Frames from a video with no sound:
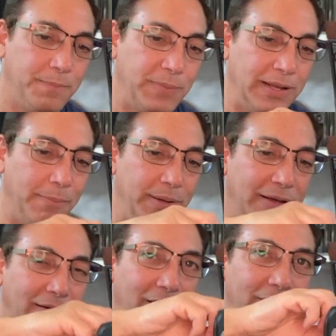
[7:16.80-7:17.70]
I can peel
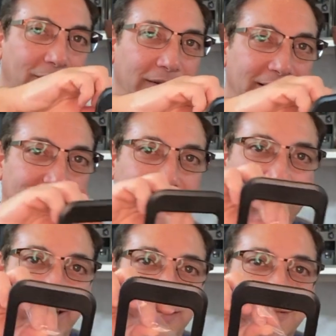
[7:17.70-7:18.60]
it off of it. So right
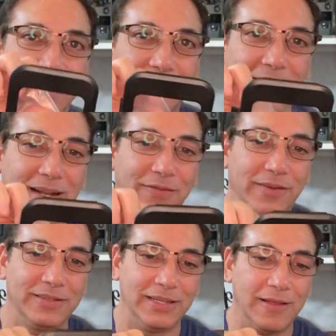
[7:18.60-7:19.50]
now you see it's kind of
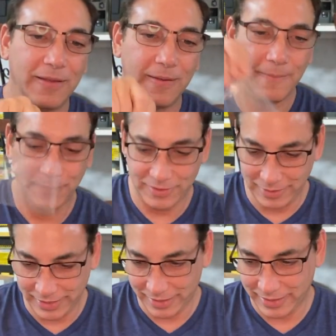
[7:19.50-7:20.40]
fuzzy. So
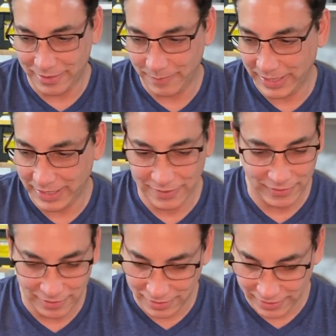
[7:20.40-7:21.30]
there, that'll make it even
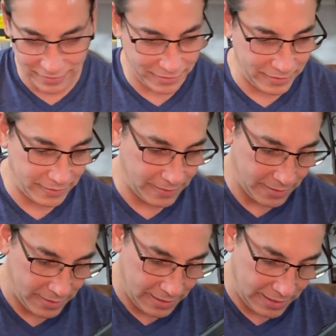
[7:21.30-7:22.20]
clearer.
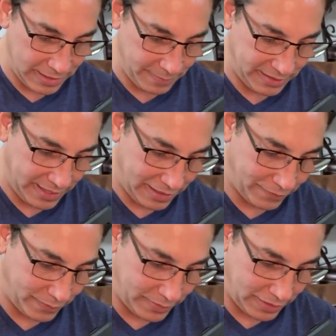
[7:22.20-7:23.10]
Now let me take off
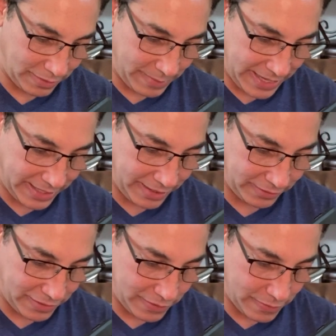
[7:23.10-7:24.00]
the one on the back here
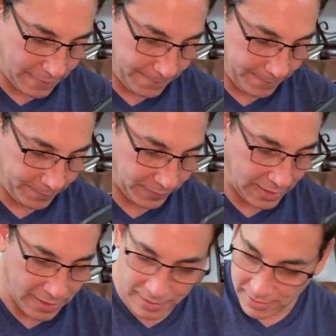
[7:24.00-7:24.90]
too.
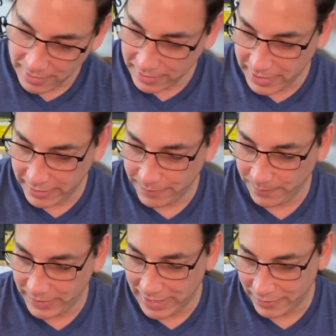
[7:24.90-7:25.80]
There,
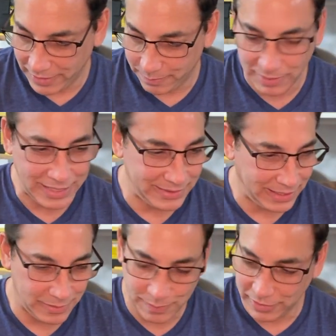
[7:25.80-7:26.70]
now the plastic
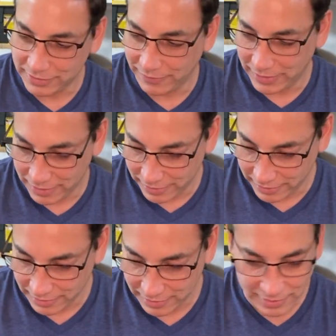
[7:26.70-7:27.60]
parts of it are
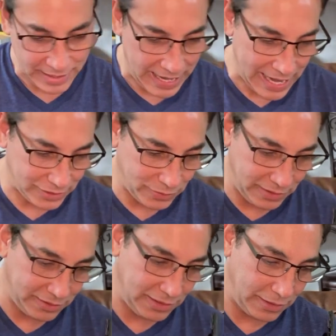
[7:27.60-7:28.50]
actually
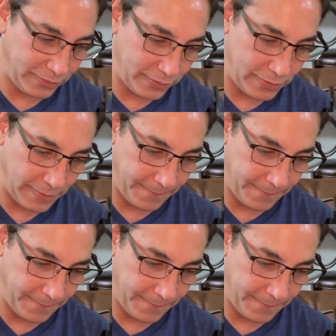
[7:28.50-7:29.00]
see-through.